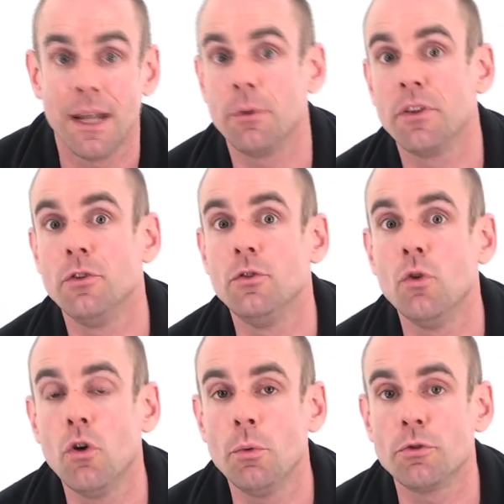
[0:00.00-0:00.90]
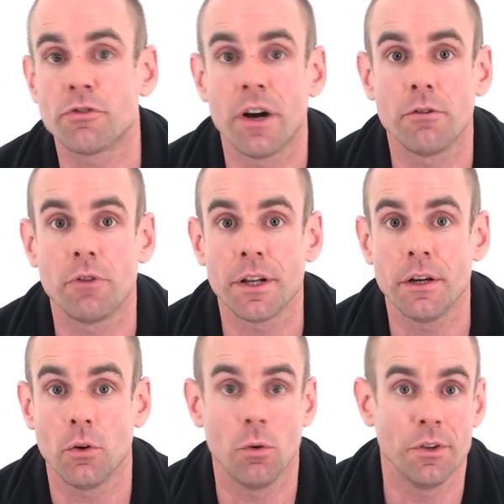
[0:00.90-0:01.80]
Now, with a normal trail
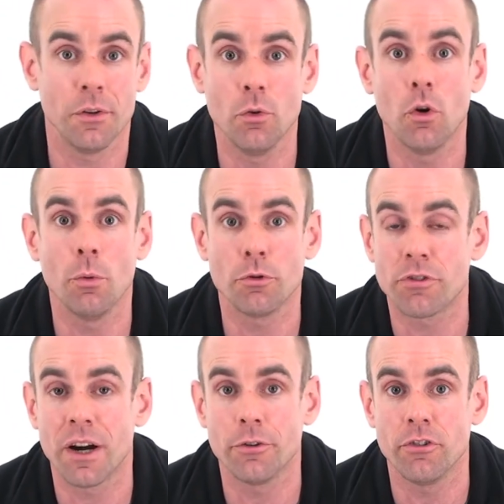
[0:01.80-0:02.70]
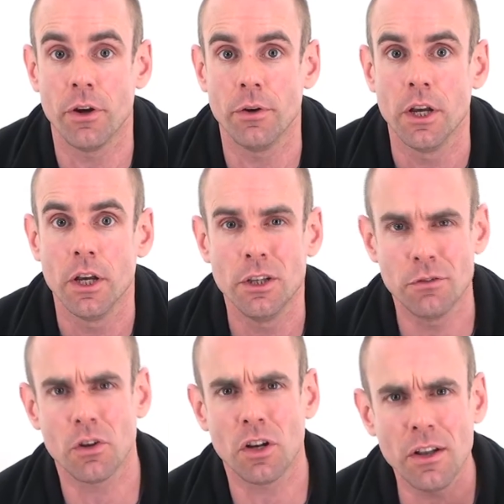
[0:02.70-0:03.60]
runner or with a normal trail shoe,
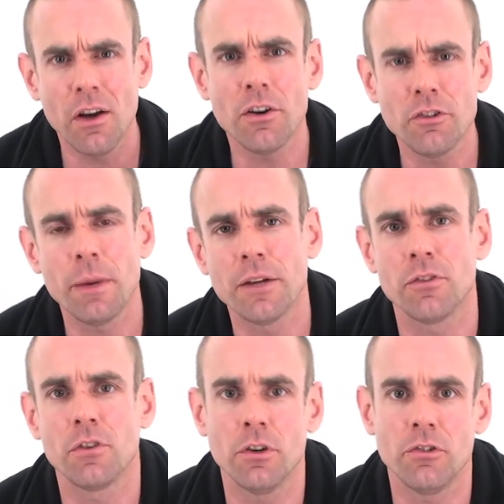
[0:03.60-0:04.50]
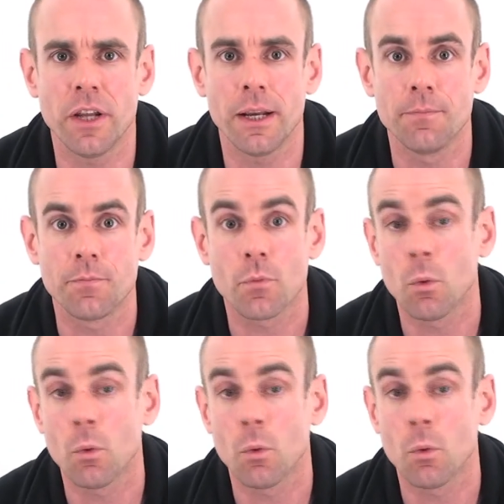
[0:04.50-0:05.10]
you've got a large amount of cushioning.